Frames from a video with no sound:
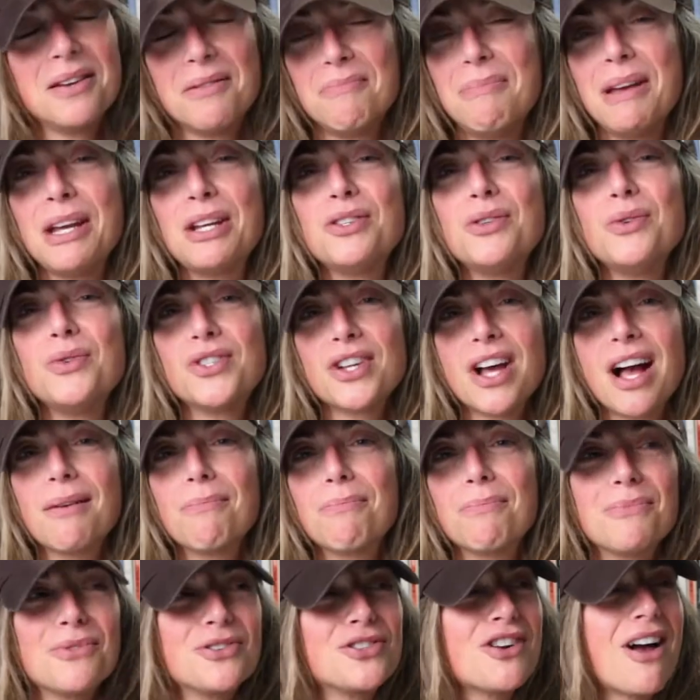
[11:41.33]
bakes you
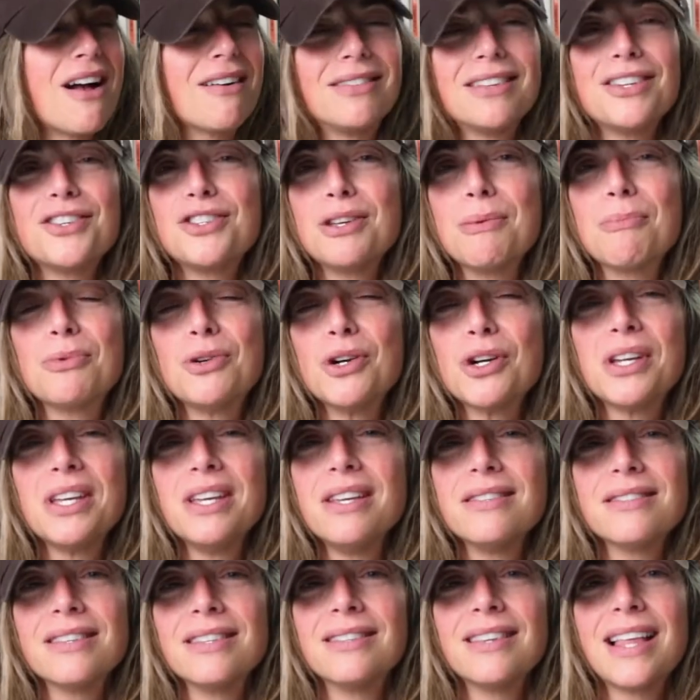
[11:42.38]
chocolate chip
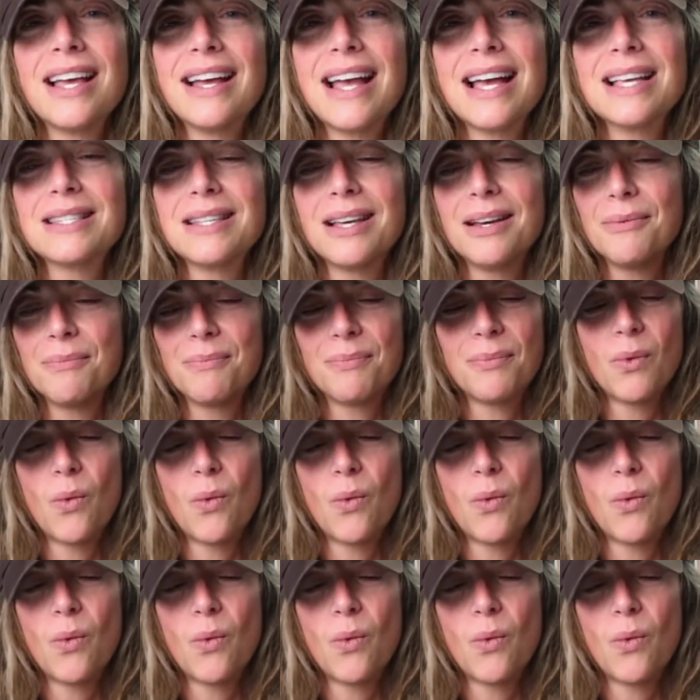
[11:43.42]
cookies and like has a